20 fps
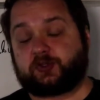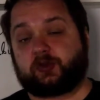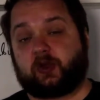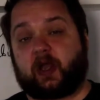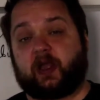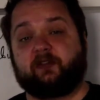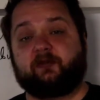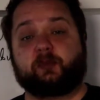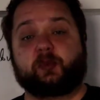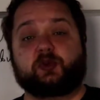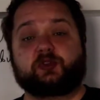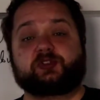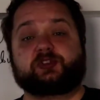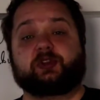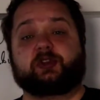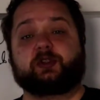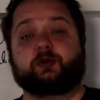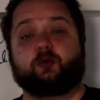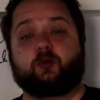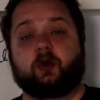So I've
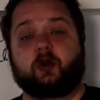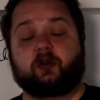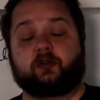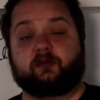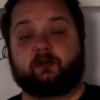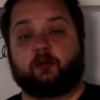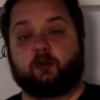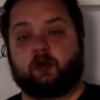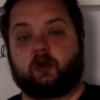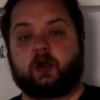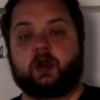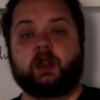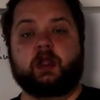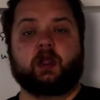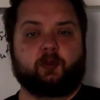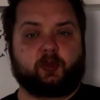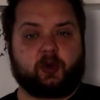personally worked for